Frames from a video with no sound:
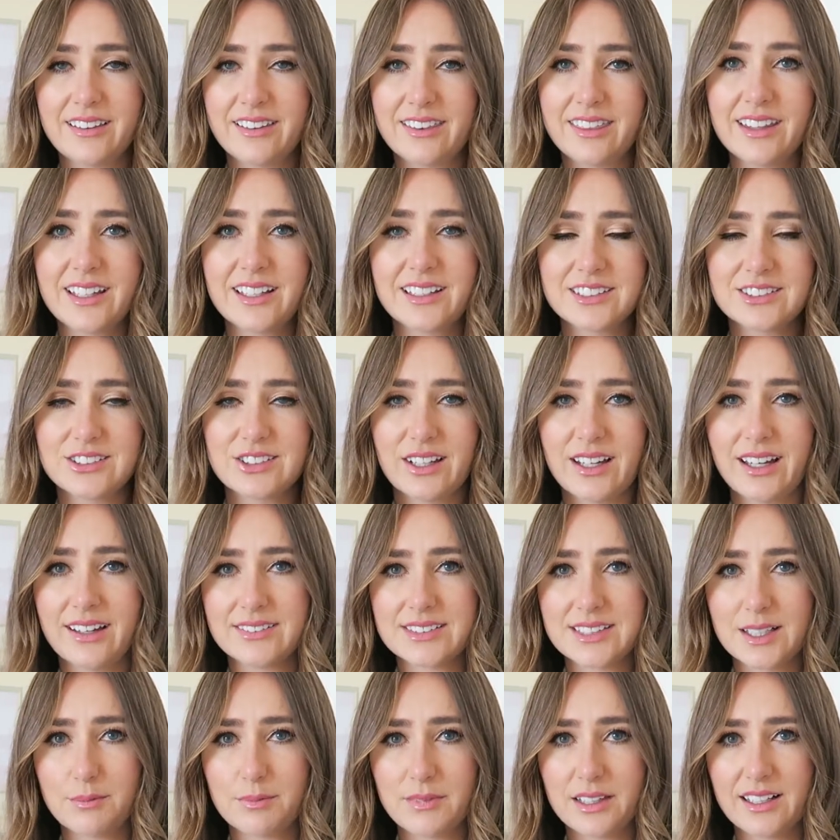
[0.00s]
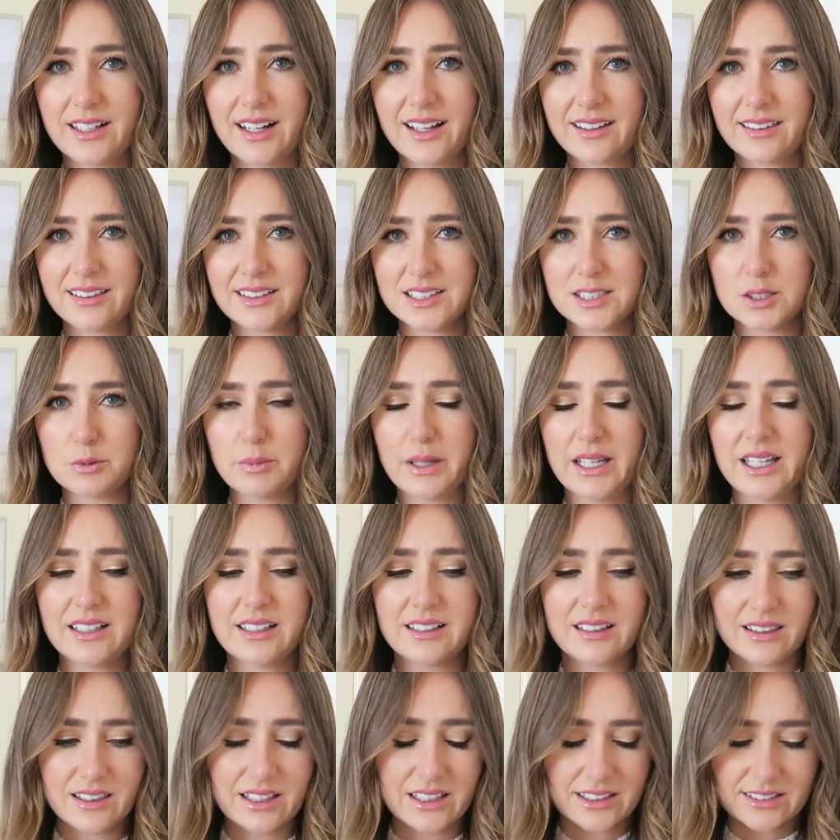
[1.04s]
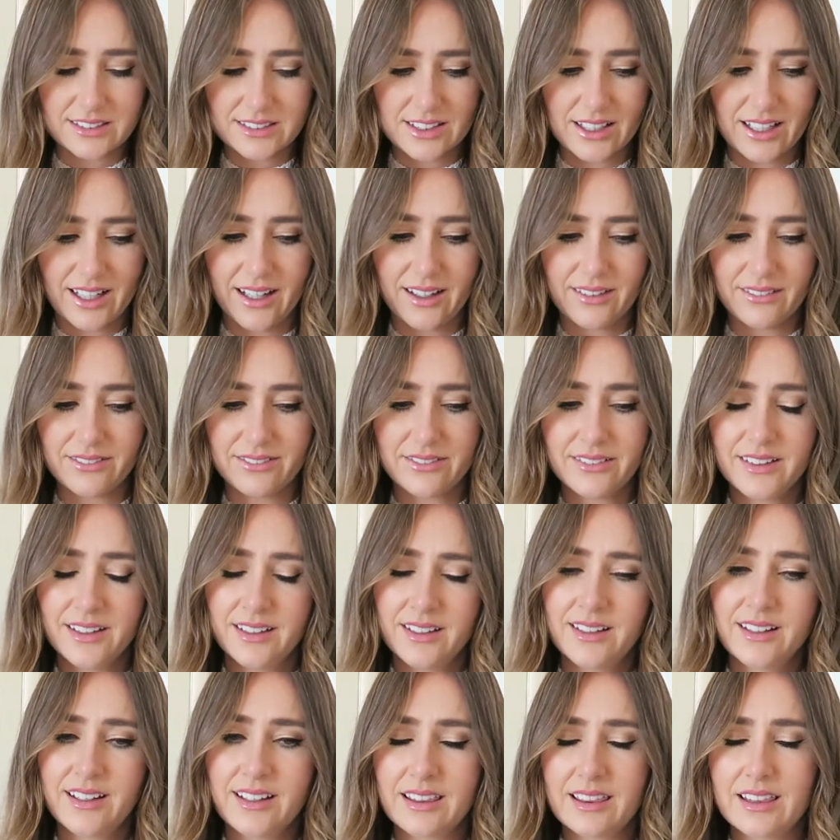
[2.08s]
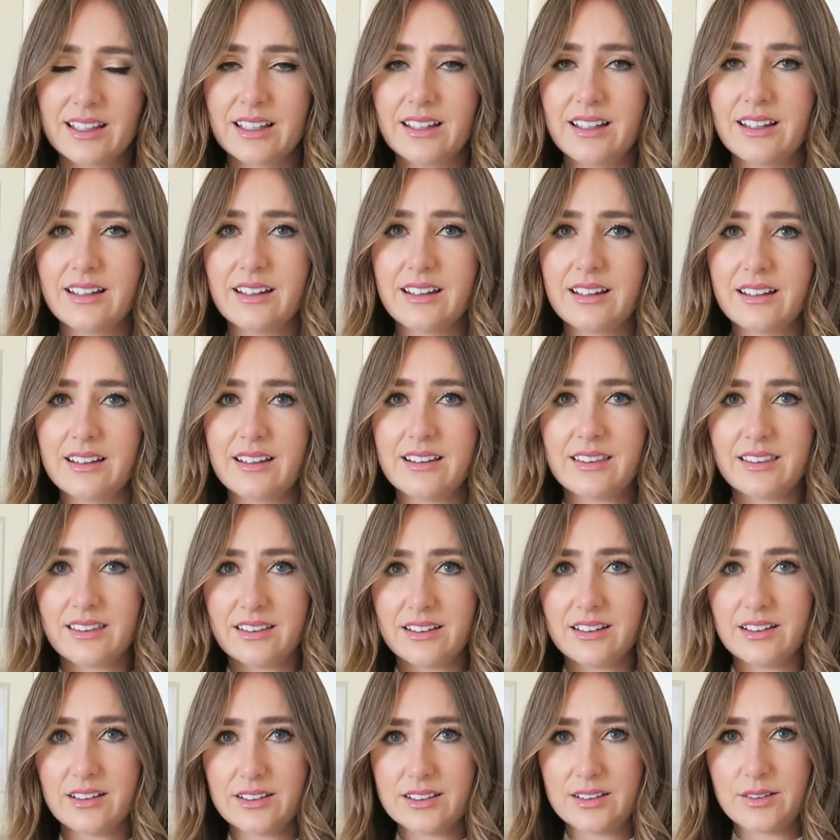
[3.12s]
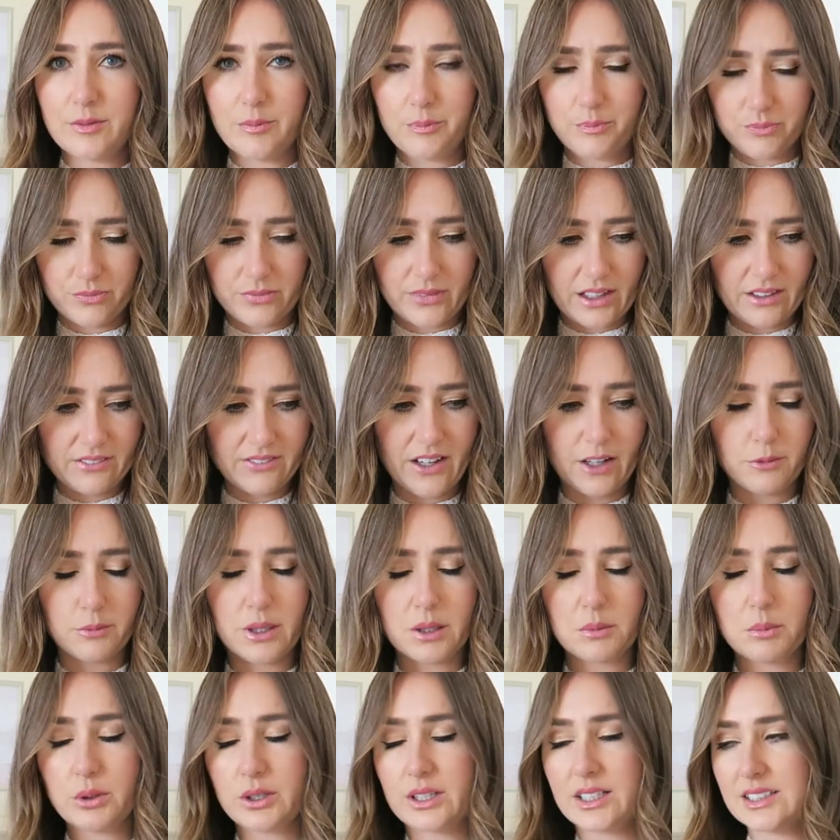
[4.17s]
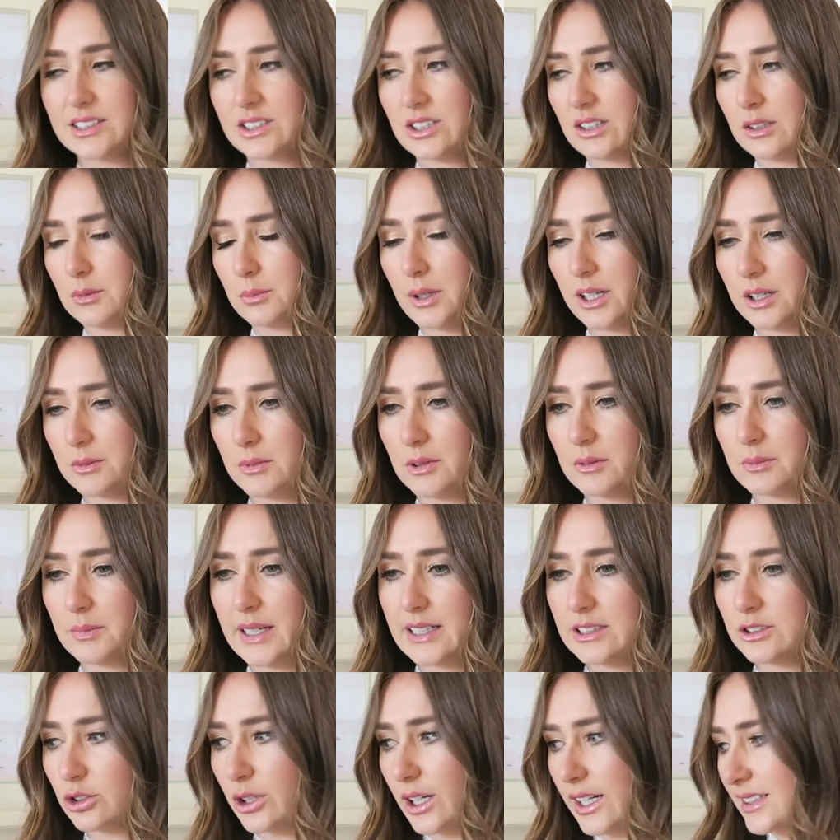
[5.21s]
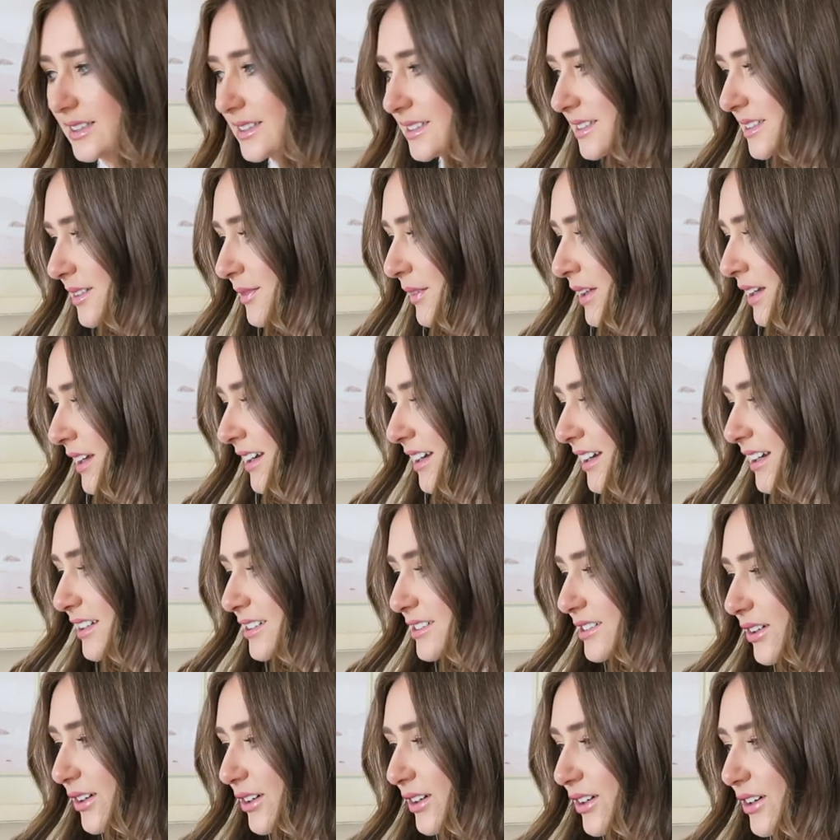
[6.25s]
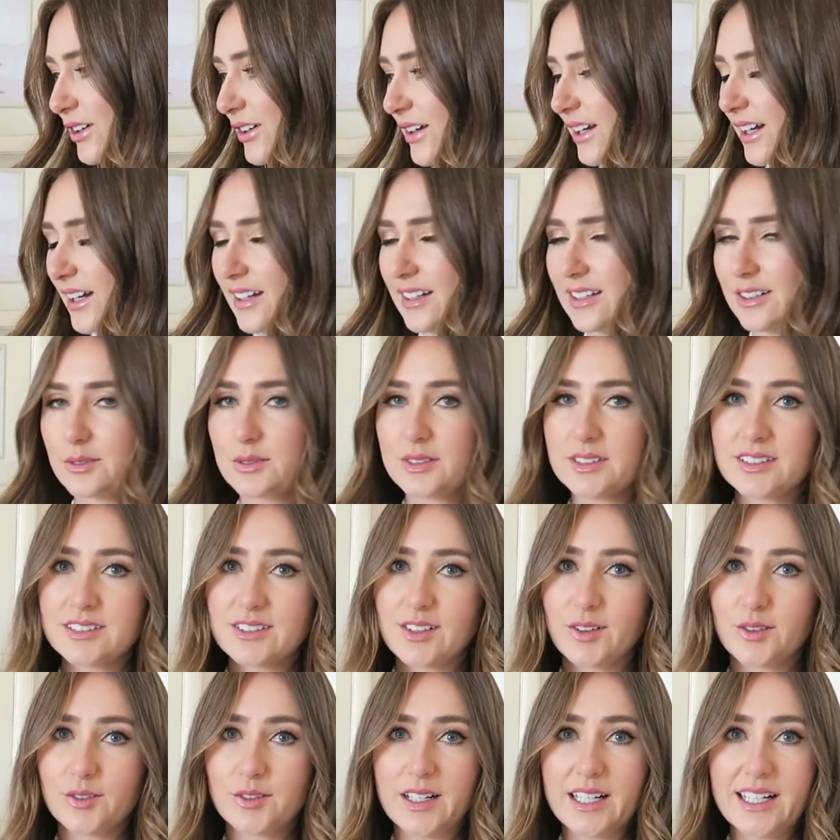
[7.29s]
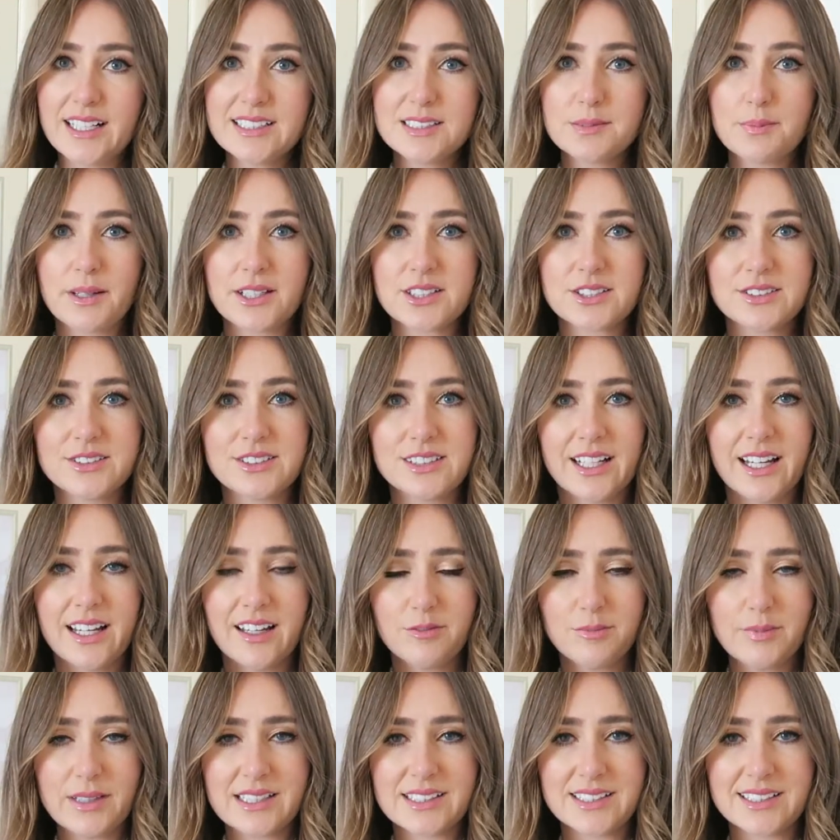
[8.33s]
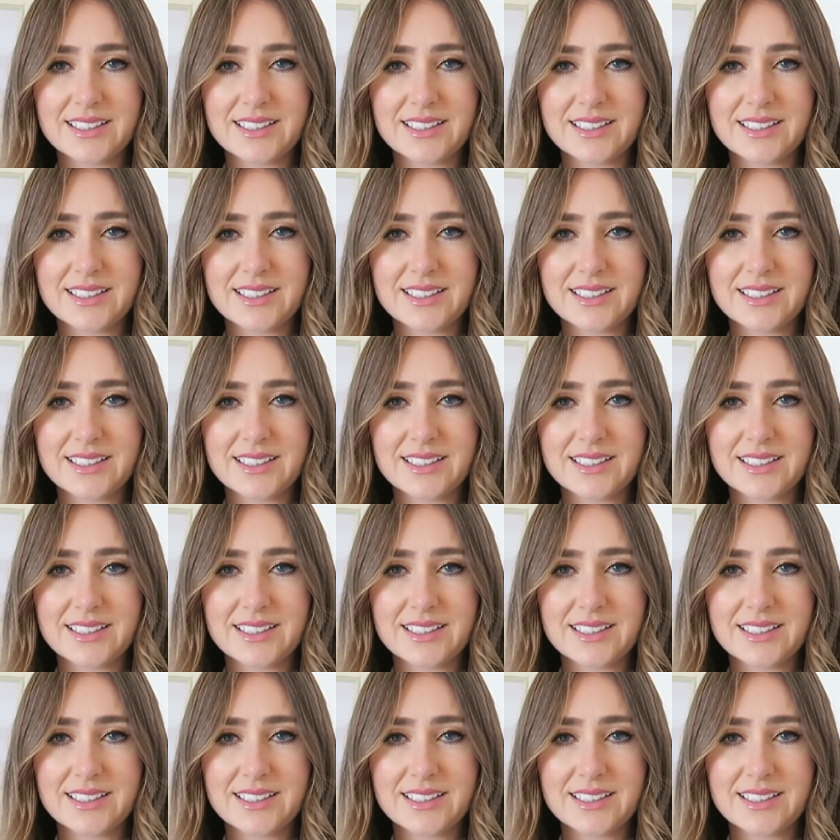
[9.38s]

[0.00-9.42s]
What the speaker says: think to have something like this made, and think to have the fabric put into the bottom of my dress. So it was really special to have my